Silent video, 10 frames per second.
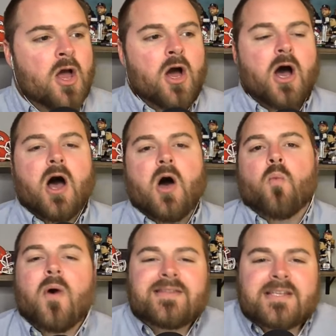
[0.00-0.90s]
Uh,
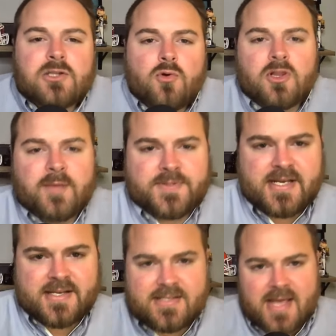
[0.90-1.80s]
what does Luc
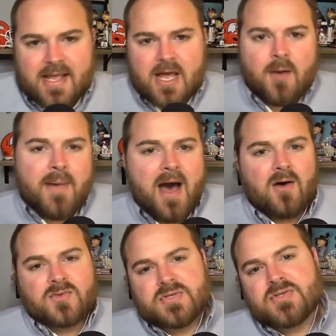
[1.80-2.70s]
Lipcius think
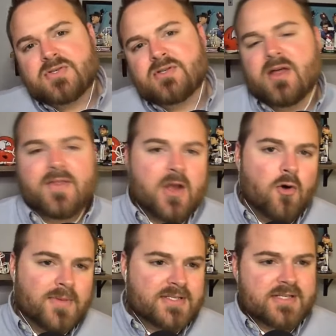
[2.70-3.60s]
about the Ole
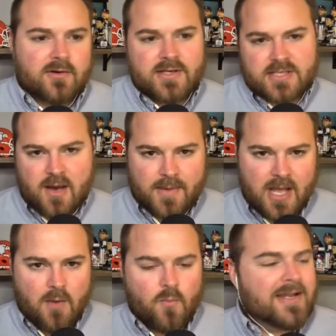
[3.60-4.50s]
Miss series coming
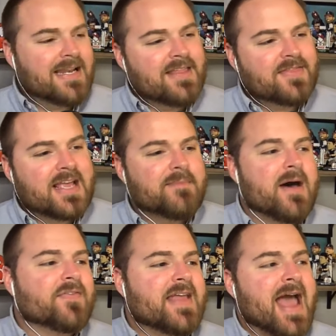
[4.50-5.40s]
up? What did he think
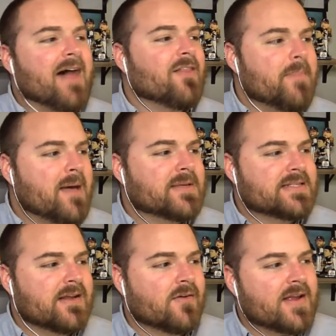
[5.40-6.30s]
about the Alabama
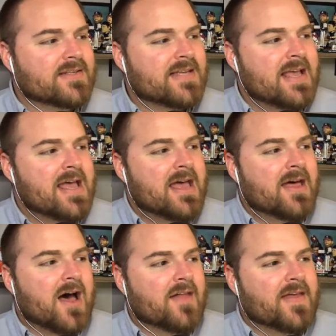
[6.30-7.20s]
series
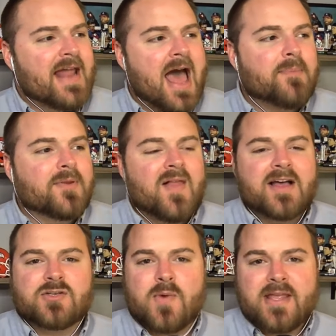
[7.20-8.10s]
uh, that happened
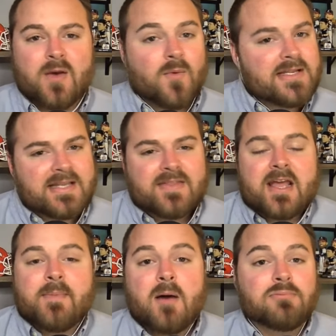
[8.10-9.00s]
last weekend? What does he think
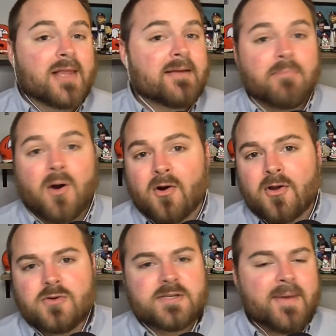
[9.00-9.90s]
about Blake Burke,
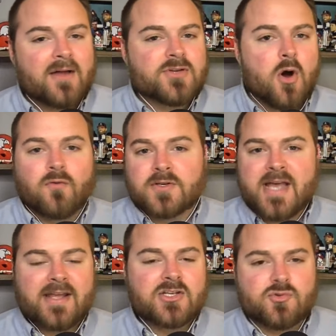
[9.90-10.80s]
who's about to
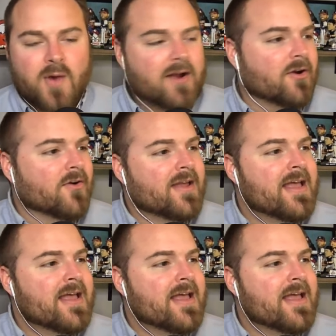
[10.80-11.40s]
overtake his record